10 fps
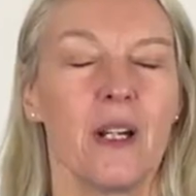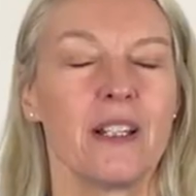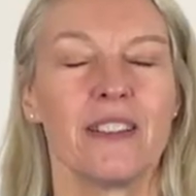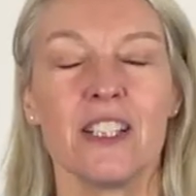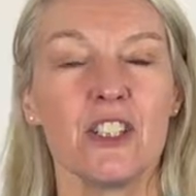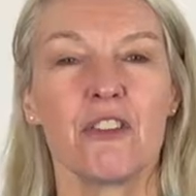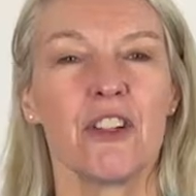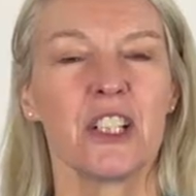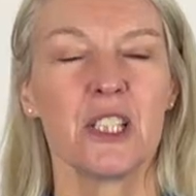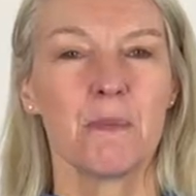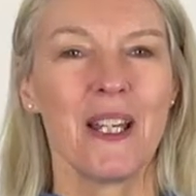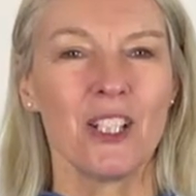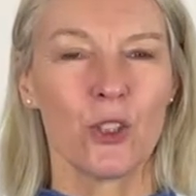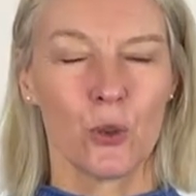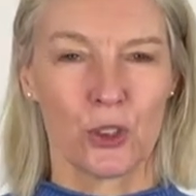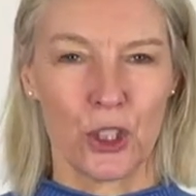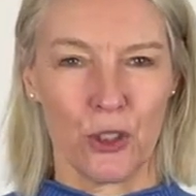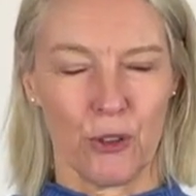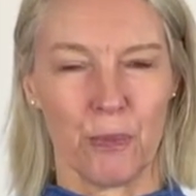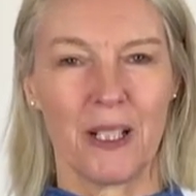This is a very special
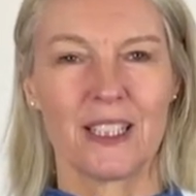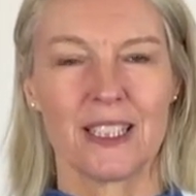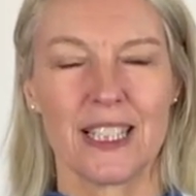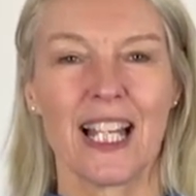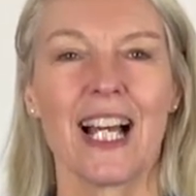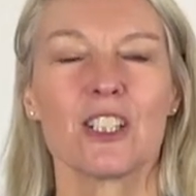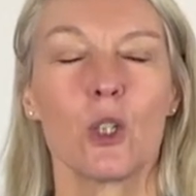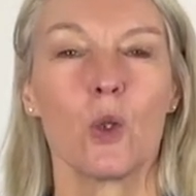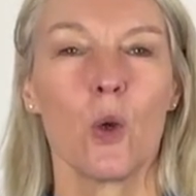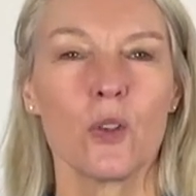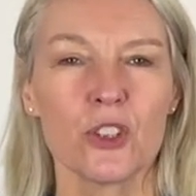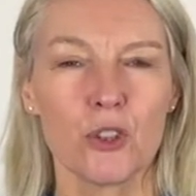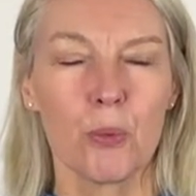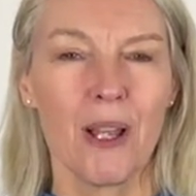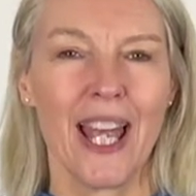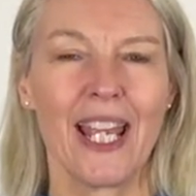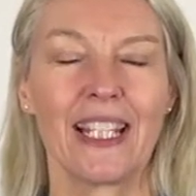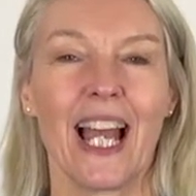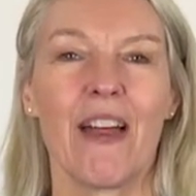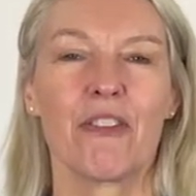tune because it has lots of playing
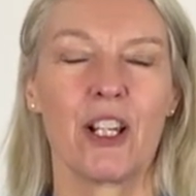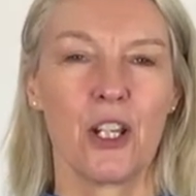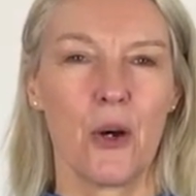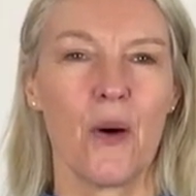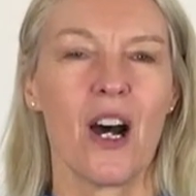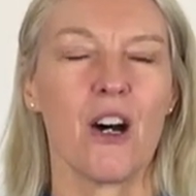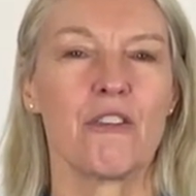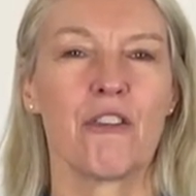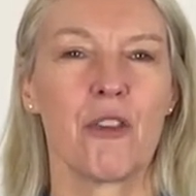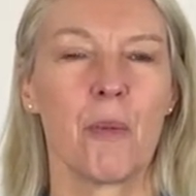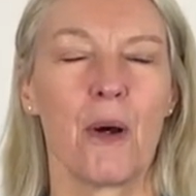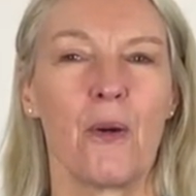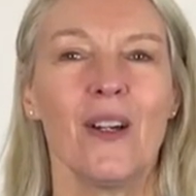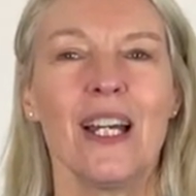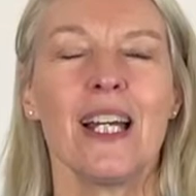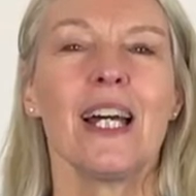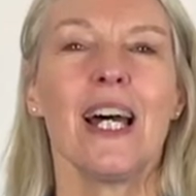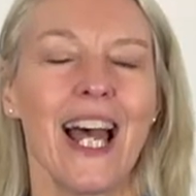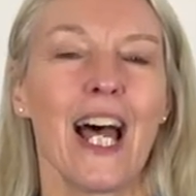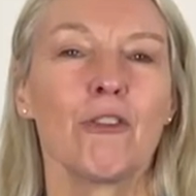at the lower half of the bow,
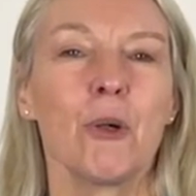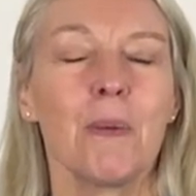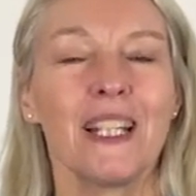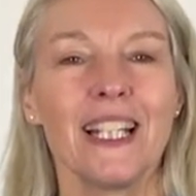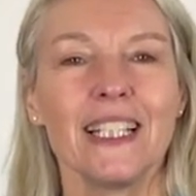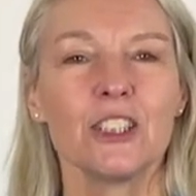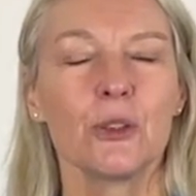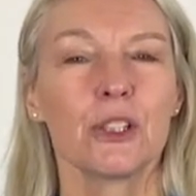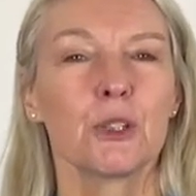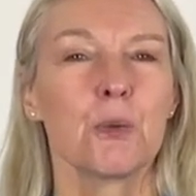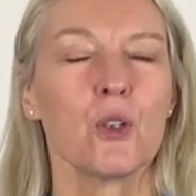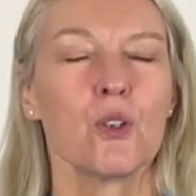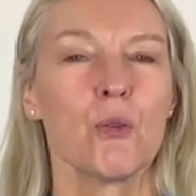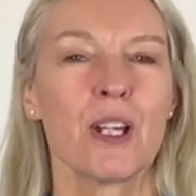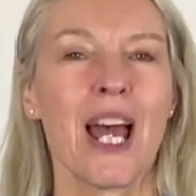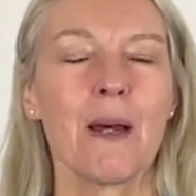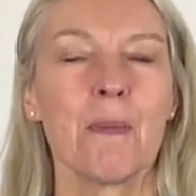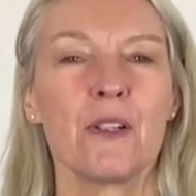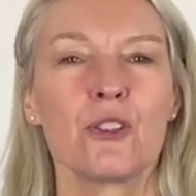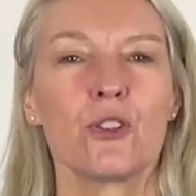and we're beginning to explore what
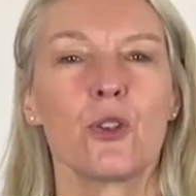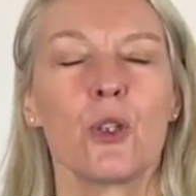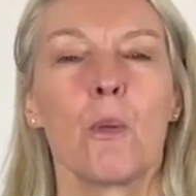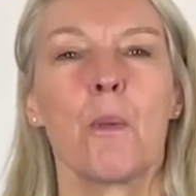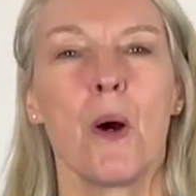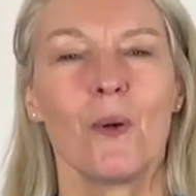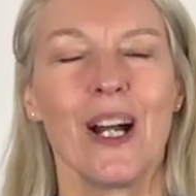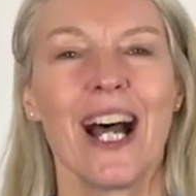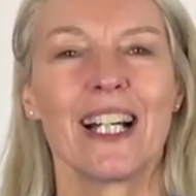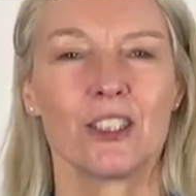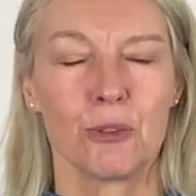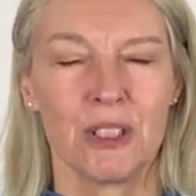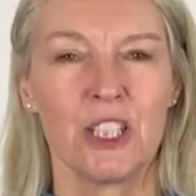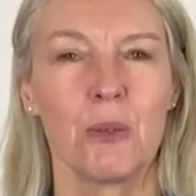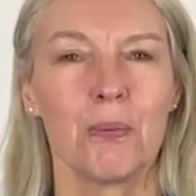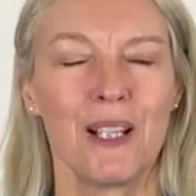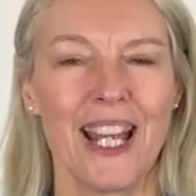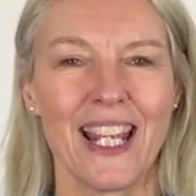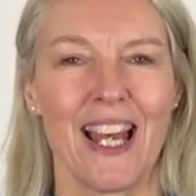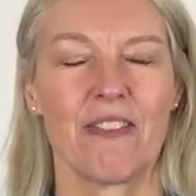happens to your bow hand when you
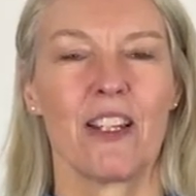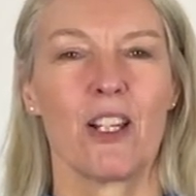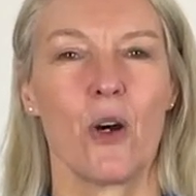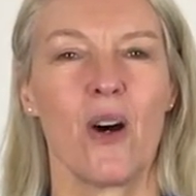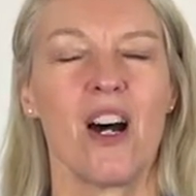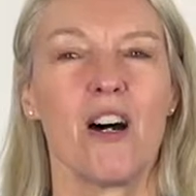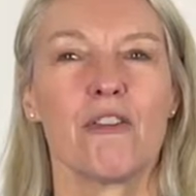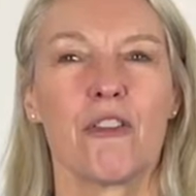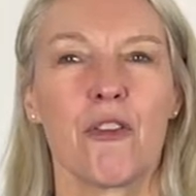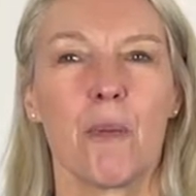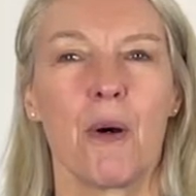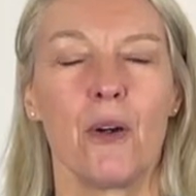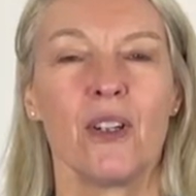play at the lower half of the bow,